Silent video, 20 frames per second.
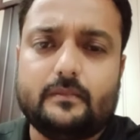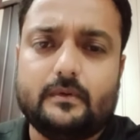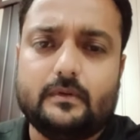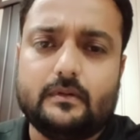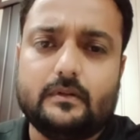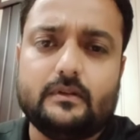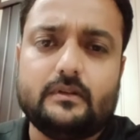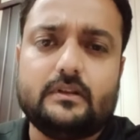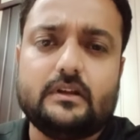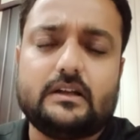
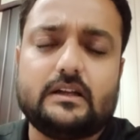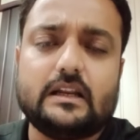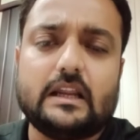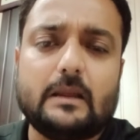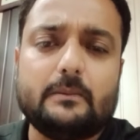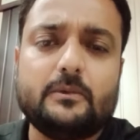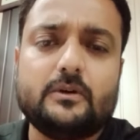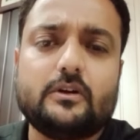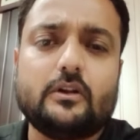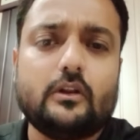the
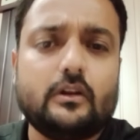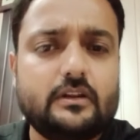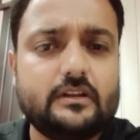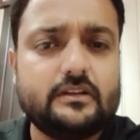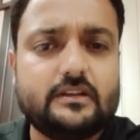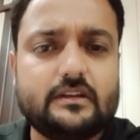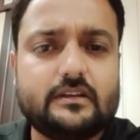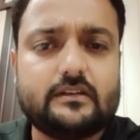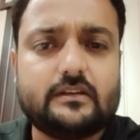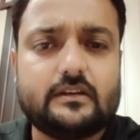
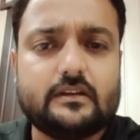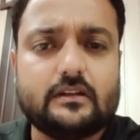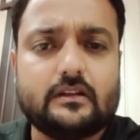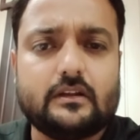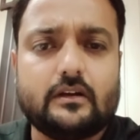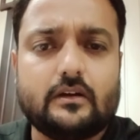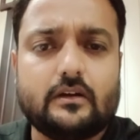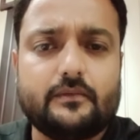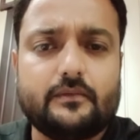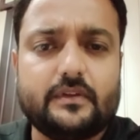climatologist,
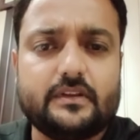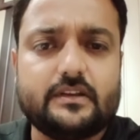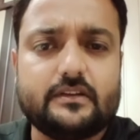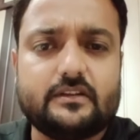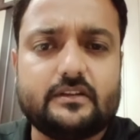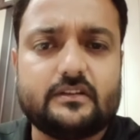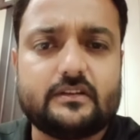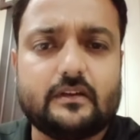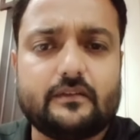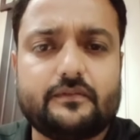which is the
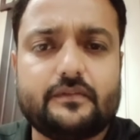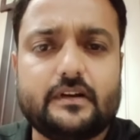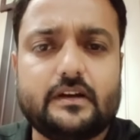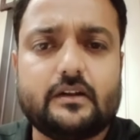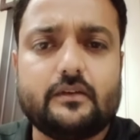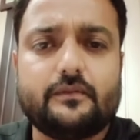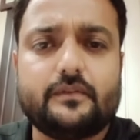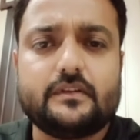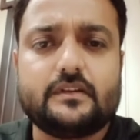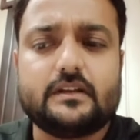subfield
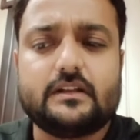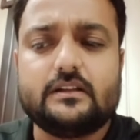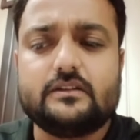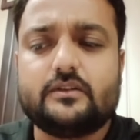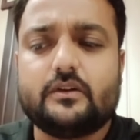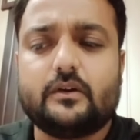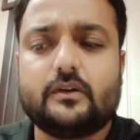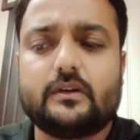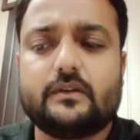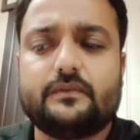of physical
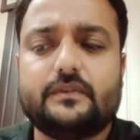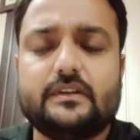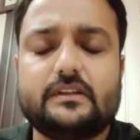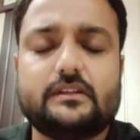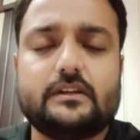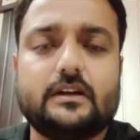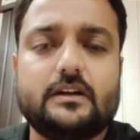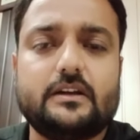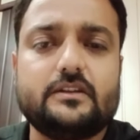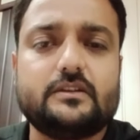geography,
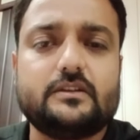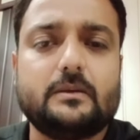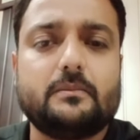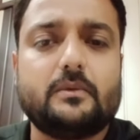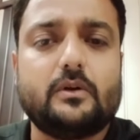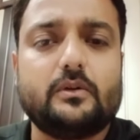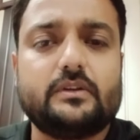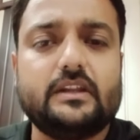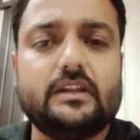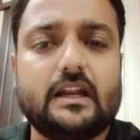studies
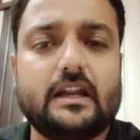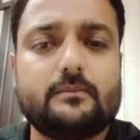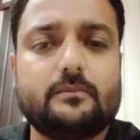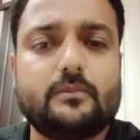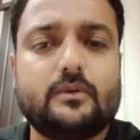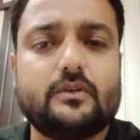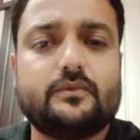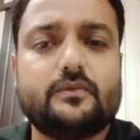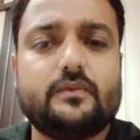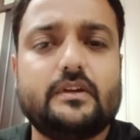about the
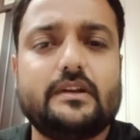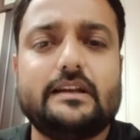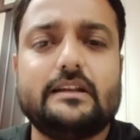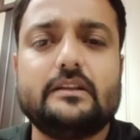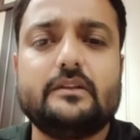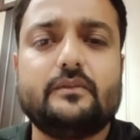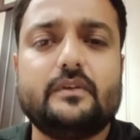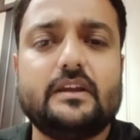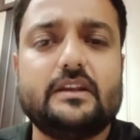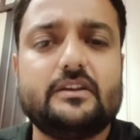atmosphere and
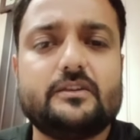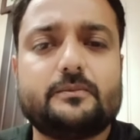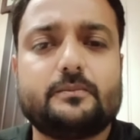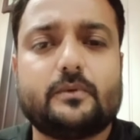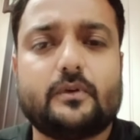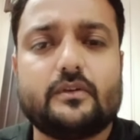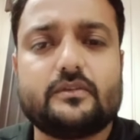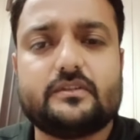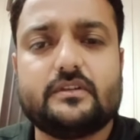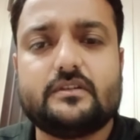the various
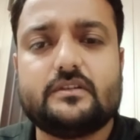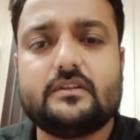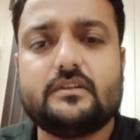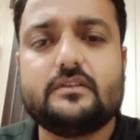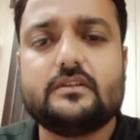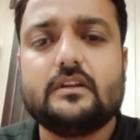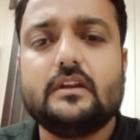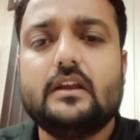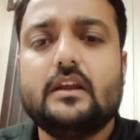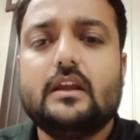processes
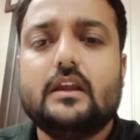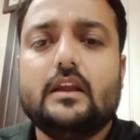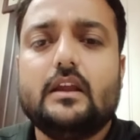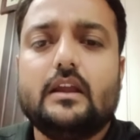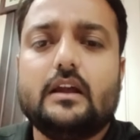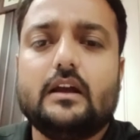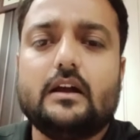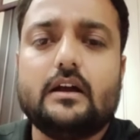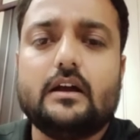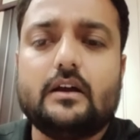
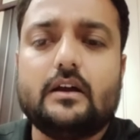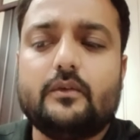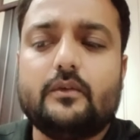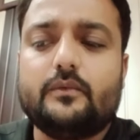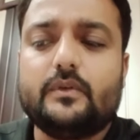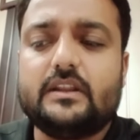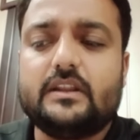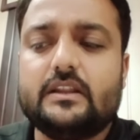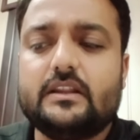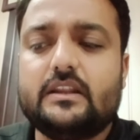
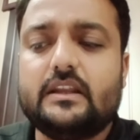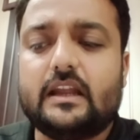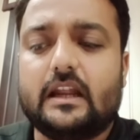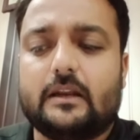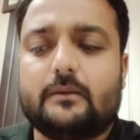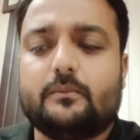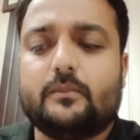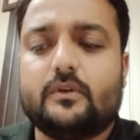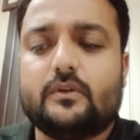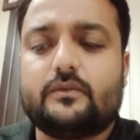within the
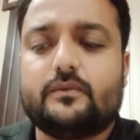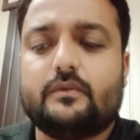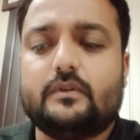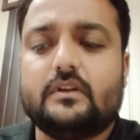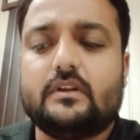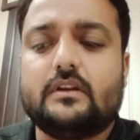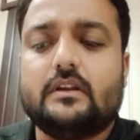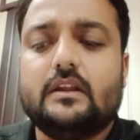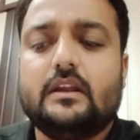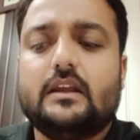
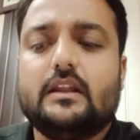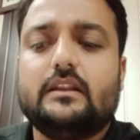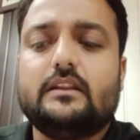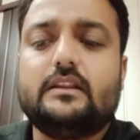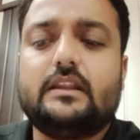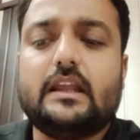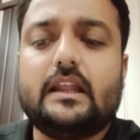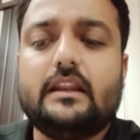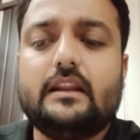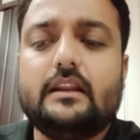atmosphere.
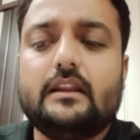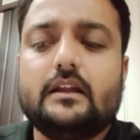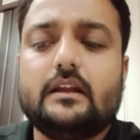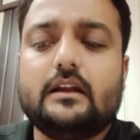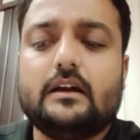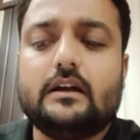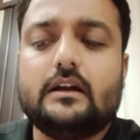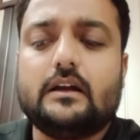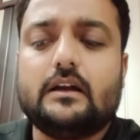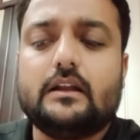Then
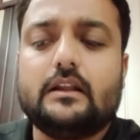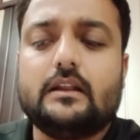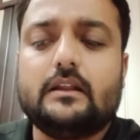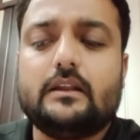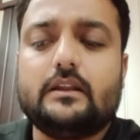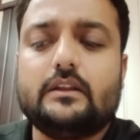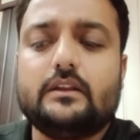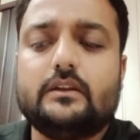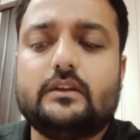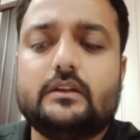
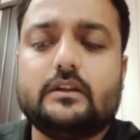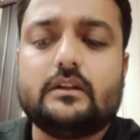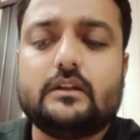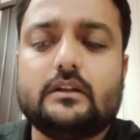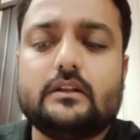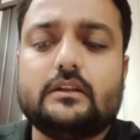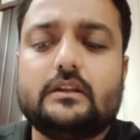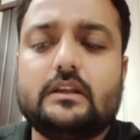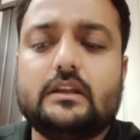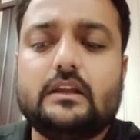
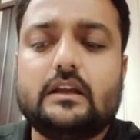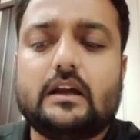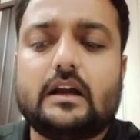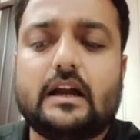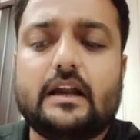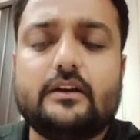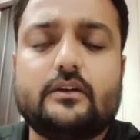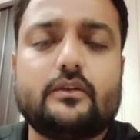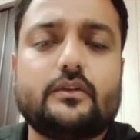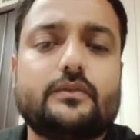the
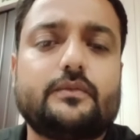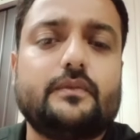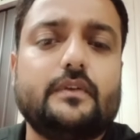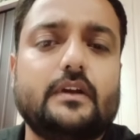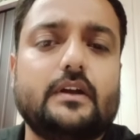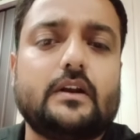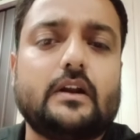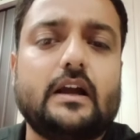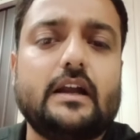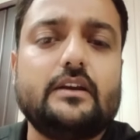hydrosphere,